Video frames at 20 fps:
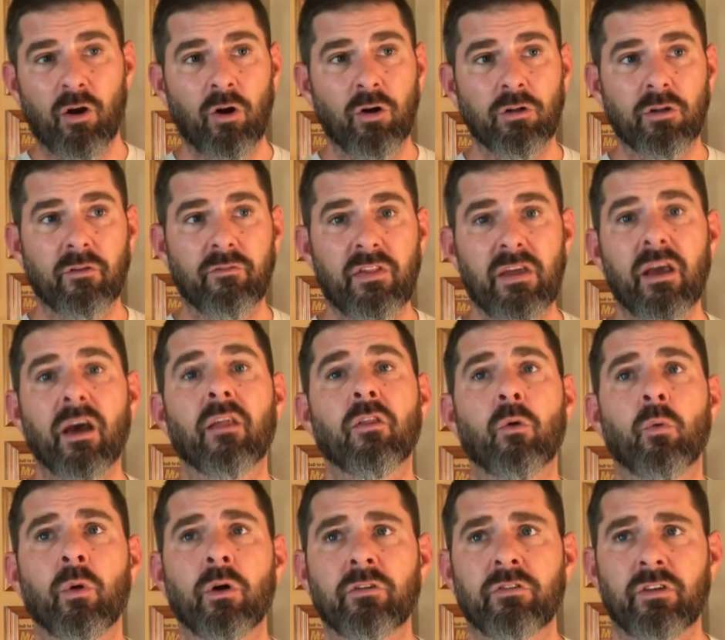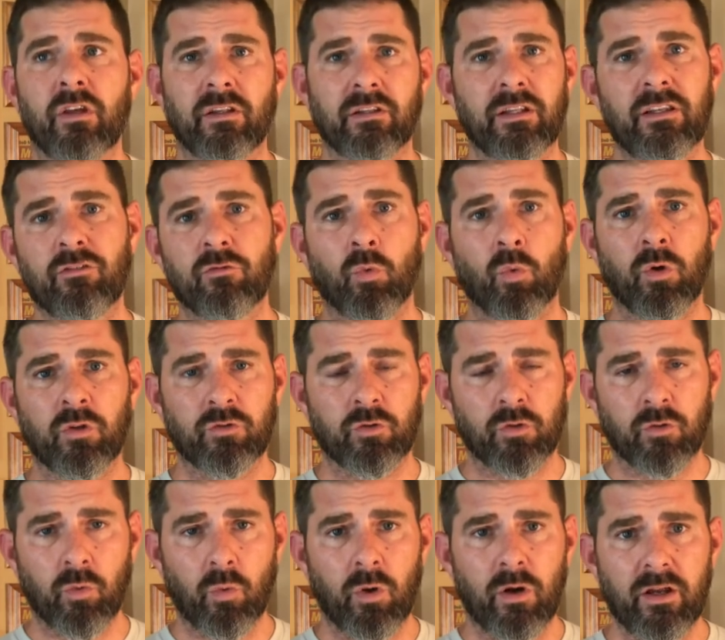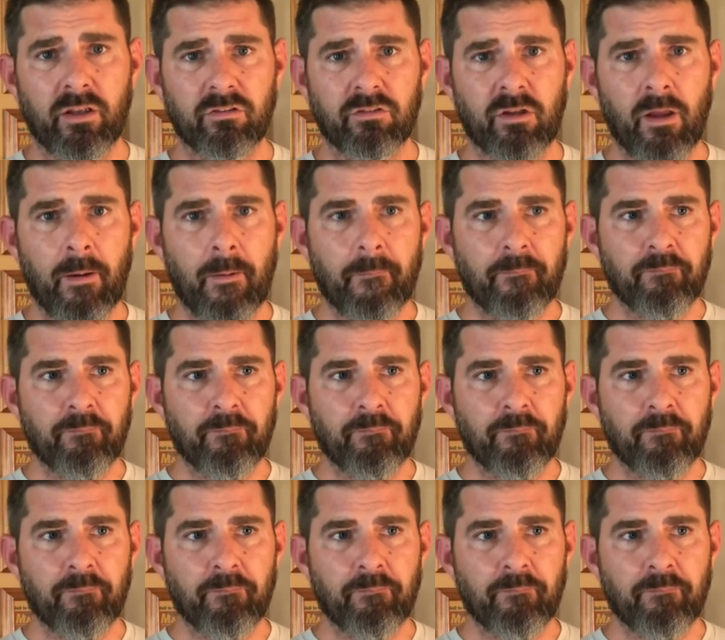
all of the other ones at least once or twice.